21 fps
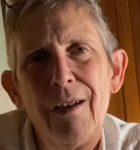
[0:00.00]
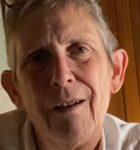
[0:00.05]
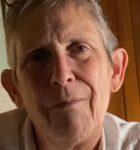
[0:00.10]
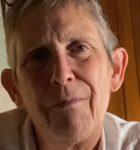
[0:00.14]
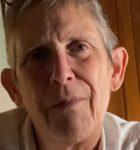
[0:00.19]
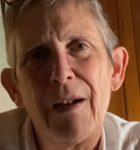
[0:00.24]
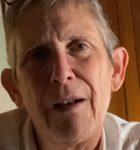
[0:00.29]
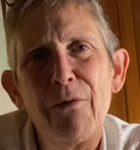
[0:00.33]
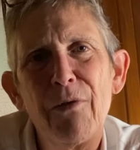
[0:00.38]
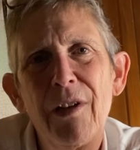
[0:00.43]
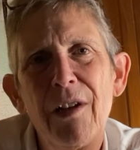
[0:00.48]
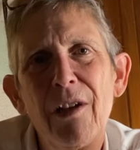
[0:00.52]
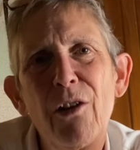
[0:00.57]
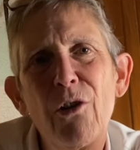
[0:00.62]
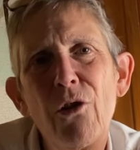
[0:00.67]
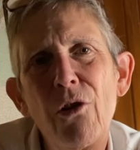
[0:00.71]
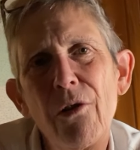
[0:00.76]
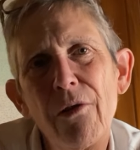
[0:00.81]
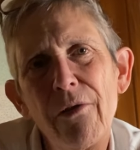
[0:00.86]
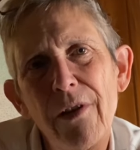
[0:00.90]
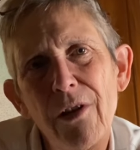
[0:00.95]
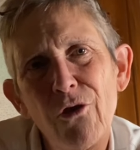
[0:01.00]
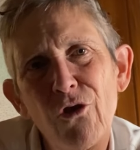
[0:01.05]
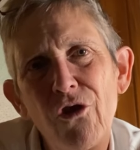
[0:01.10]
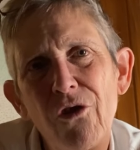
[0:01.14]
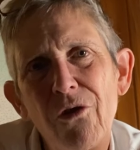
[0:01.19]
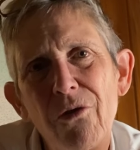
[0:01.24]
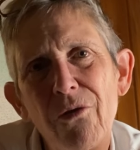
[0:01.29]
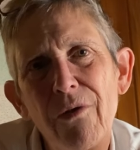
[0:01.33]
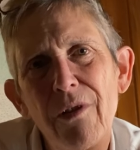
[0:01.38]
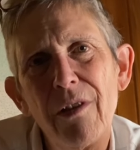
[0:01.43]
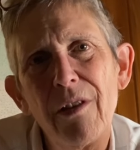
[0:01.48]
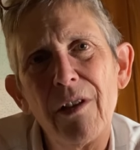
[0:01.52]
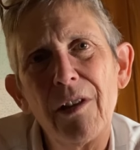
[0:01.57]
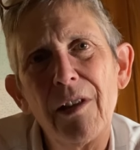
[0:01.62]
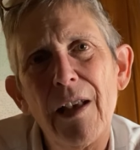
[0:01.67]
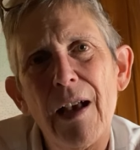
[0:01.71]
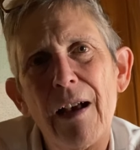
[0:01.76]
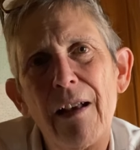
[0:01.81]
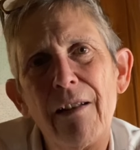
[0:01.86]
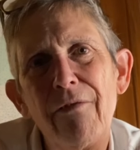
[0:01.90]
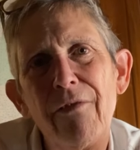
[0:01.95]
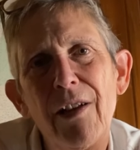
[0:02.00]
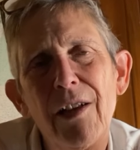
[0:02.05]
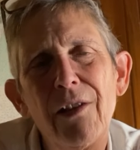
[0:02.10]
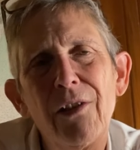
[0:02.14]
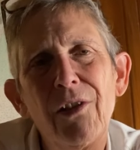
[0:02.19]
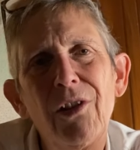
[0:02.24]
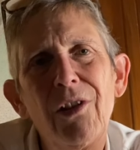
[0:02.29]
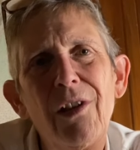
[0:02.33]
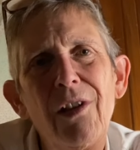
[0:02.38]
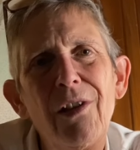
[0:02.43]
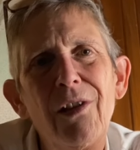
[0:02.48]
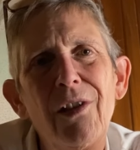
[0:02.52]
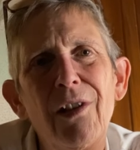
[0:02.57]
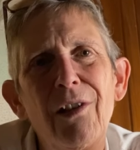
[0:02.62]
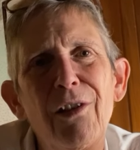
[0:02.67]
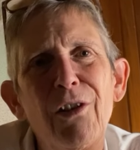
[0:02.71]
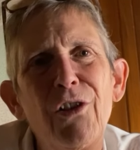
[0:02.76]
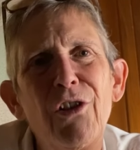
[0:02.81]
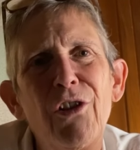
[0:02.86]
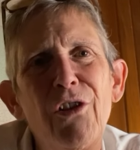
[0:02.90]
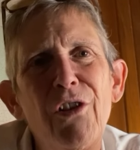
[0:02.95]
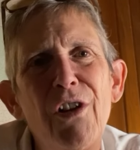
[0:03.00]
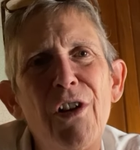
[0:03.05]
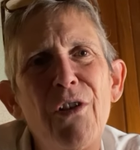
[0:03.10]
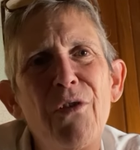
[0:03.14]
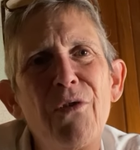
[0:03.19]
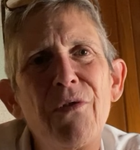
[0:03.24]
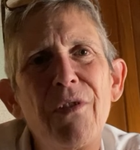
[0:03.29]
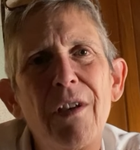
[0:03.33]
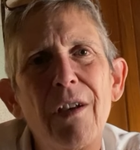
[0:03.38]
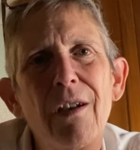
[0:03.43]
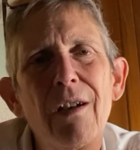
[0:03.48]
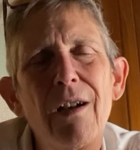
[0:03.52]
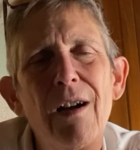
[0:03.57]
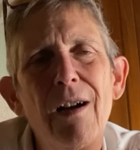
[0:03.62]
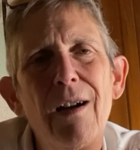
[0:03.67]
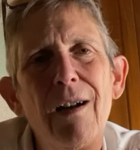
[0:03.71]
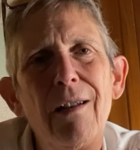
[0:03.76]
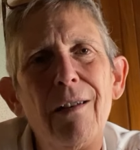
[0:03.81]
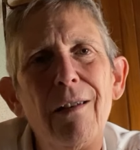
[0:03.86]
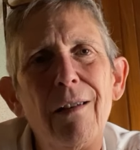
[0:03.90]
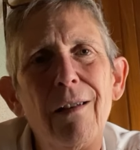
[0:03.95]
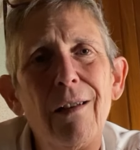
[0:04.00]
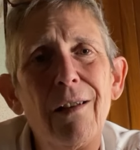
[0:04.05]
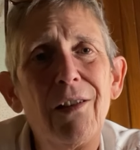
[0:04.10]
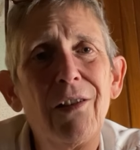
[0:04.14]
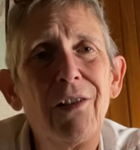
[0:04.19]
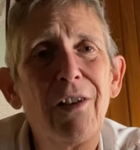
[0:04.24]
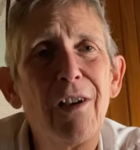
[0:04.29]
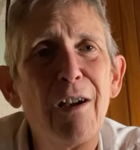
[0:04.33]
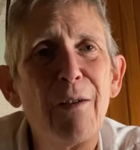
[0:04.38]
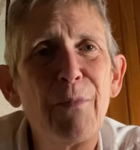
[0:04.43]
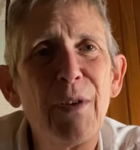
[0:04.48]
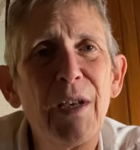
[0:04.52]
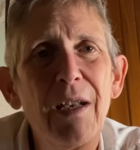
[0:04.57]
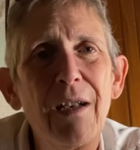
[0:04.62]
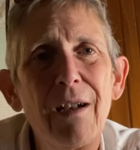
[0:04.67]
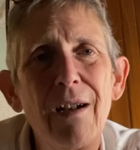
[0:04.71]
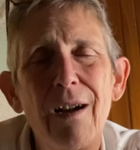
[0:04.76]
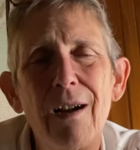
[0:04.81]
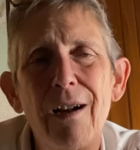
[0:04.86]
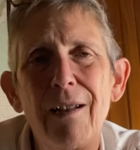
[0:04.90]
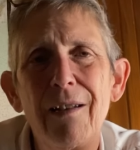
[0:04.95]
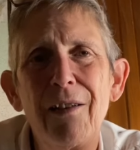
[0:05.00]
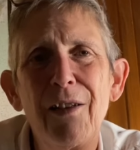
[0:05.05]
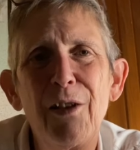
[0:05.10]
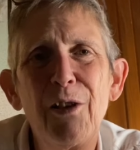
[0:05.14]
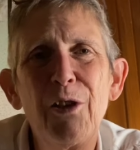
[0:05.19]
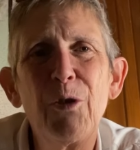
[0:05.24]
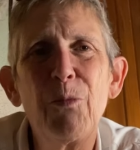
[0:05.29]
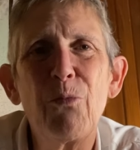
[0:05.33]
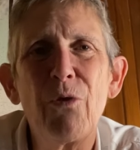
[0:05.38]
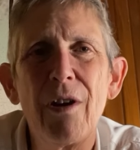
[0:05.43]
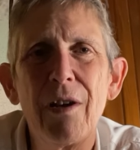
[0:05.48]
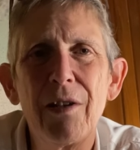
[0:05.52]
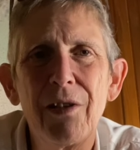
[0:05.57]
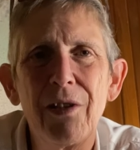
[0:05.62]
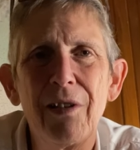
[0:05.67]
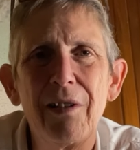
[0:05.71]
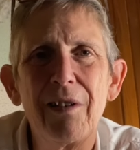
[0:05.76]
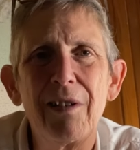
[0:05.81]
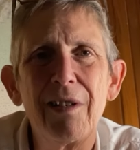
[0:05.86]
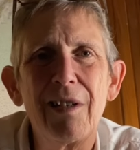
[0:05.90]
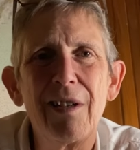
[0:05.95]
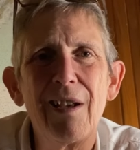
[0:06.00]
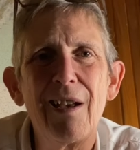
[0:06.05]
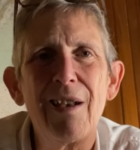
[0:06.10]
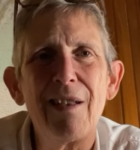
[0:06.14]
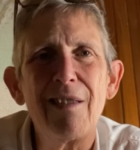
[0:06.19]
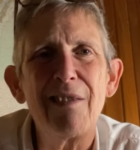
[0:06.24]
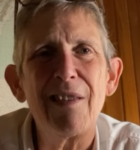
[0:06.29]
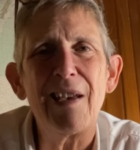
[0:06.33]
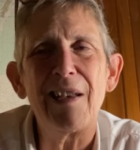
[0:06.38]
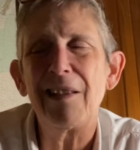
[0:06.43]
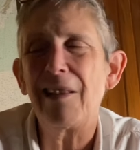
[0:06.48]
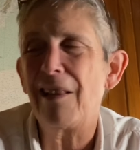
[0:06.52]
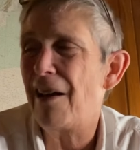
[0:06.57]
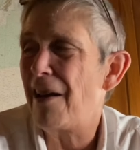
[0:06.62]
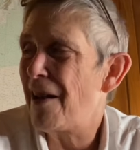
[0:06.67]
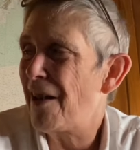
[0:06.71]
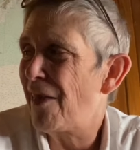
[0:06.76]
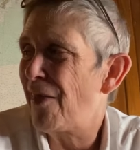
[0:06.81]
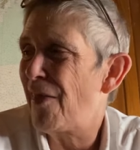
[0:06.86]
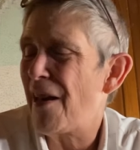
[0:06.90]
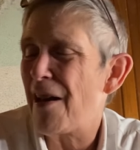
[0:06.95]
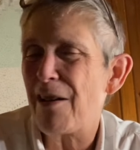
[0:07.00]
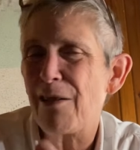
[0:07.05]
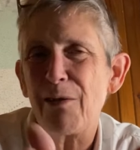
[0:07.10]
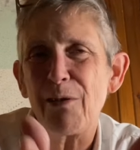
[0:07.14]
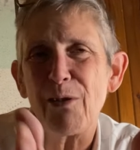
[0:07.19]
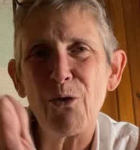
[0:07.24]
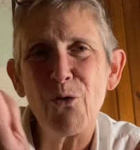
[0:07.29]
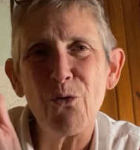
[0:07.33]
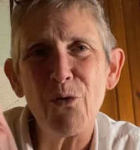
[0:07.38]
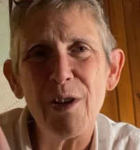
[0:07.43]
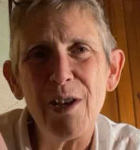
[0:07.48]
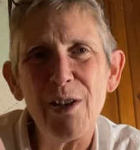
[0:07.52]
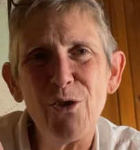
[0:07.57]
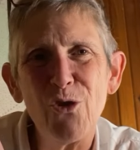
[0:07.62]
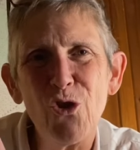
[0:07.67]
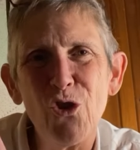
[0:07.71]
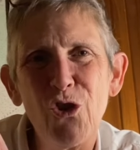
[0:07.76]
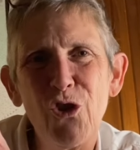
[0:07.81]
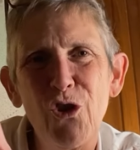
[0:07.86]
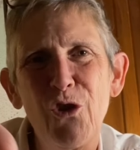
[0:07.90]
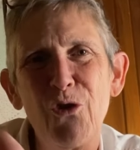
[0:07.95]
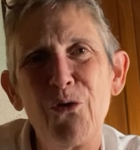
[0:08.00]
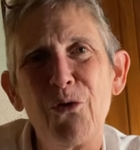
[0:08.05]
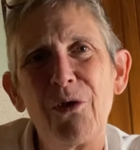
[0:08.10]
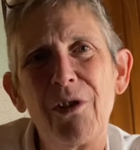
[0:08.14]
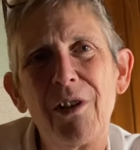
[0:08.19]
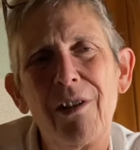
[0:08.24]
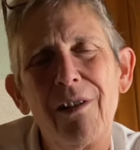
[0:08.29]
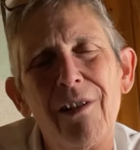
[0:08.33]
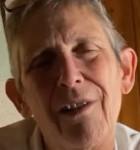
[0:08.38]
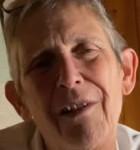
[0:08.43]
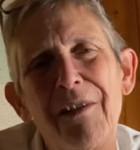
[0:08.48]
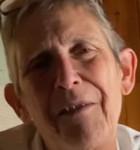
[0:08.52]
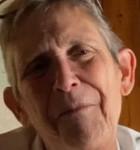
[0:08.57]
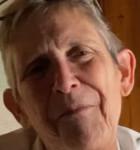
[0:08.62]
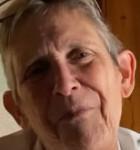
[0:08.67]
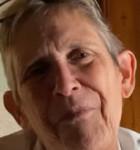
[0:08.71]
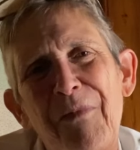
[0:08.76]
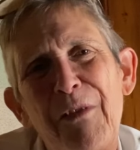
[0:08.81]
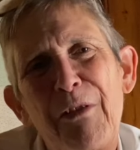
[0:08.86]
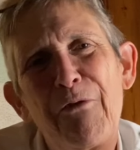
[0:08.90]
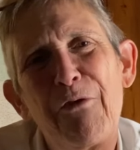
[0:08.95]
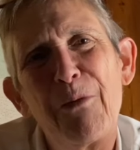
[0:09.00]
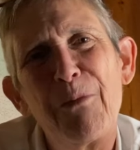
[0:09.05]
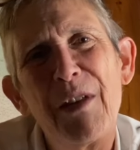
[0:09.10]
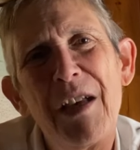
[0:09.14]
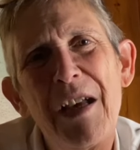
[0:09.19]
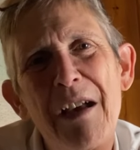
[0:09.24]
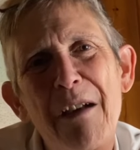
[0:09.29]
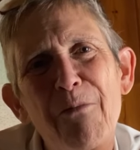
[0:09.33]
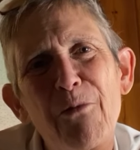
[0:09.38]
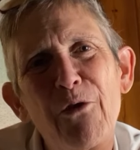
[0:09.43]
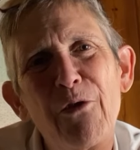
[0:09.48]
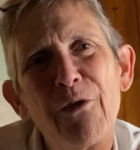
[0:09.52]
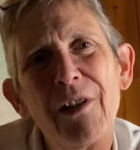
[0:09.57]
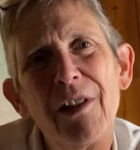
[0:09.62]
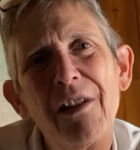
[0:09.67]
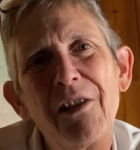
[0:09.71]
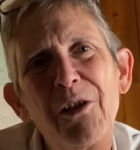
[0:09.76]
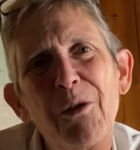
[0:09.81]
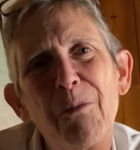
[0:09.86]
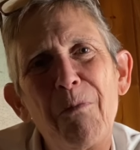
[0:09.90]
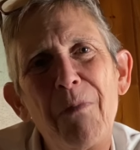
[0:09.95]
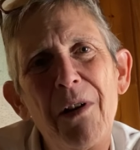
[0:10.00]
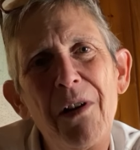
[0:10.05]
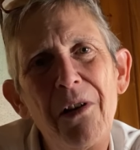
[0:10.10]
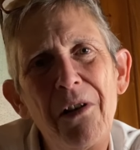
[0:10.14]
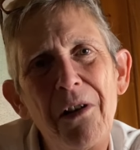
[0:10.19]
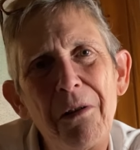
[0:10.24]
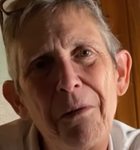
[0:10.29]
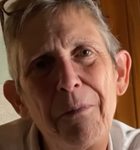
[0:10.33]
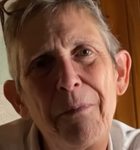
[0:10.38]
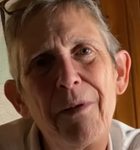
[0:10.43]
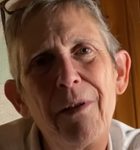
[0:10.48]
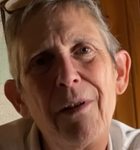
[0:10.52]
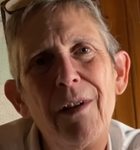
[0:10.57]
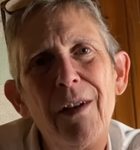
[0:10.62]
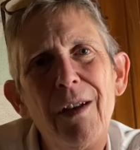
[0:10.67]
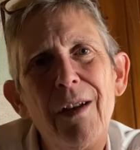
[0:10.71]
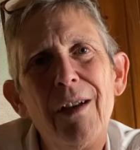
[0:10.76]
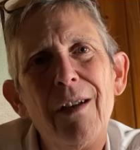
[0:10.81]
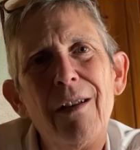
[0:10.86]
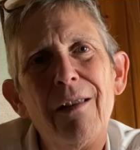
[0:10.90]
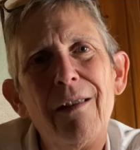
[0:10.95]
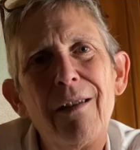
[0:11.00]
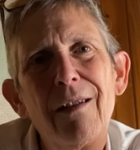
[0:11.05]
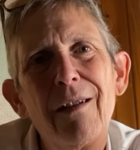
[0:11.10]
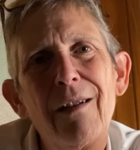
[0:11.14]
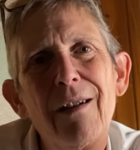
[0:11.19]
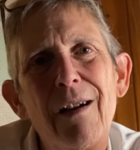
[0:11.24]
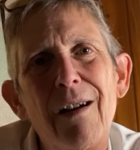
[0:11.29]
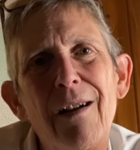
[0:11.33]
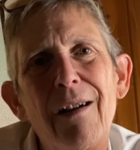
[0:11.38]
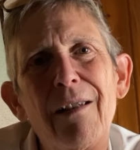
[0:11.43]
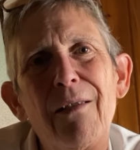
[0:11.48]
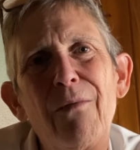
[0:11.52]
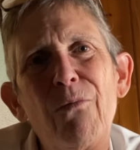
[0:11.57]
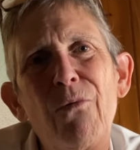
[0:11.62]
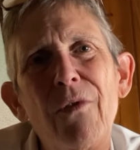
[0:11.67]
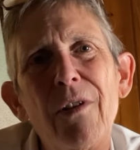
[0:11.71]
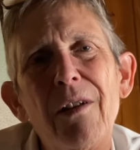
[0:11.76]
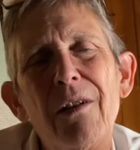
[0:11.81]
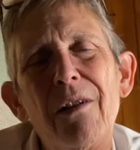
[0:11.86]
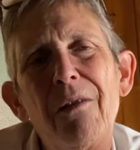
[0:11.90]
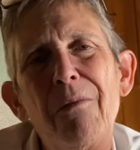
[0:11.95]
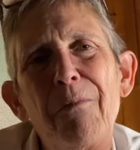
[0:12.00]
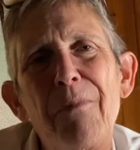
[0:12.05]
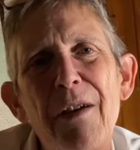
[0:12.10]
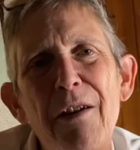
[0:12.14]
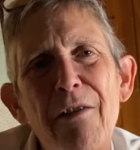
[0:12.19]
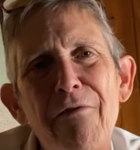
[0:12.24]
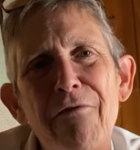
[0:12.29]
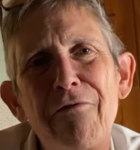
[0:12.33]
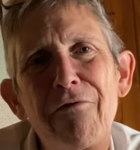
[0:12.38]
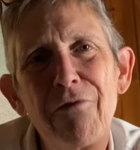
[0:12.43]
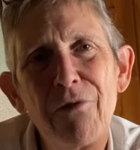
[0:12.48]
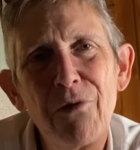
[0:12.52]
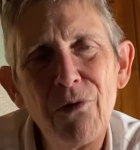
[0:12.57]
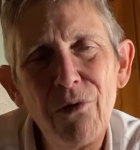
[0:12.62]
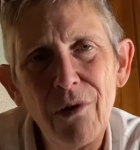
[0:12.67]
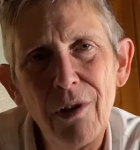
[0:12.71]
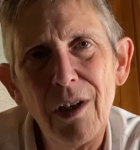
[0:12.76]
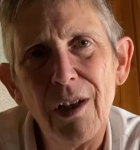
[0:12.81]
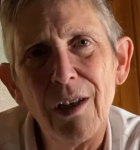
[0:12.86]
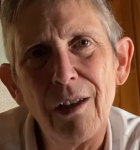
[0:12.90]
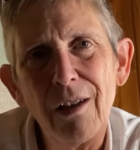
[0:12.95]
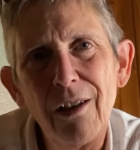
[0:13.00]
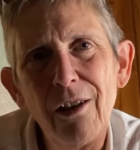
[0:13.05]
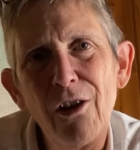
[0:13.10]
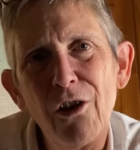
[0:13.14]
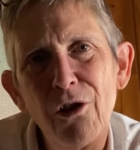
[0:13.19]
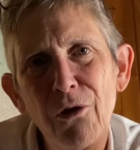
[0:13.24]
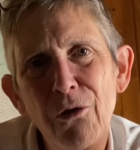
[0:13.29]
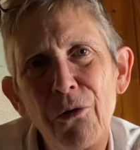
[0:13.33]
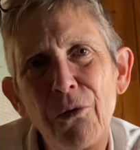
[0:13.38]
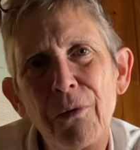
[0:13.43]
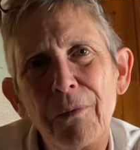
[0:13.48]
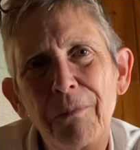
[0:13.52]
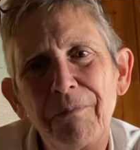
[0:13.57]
but I would encourage you in this Advent season to know that God is coming, God is present, and that like that green shoot from the amaryllis bulb that God will bear fruit in you.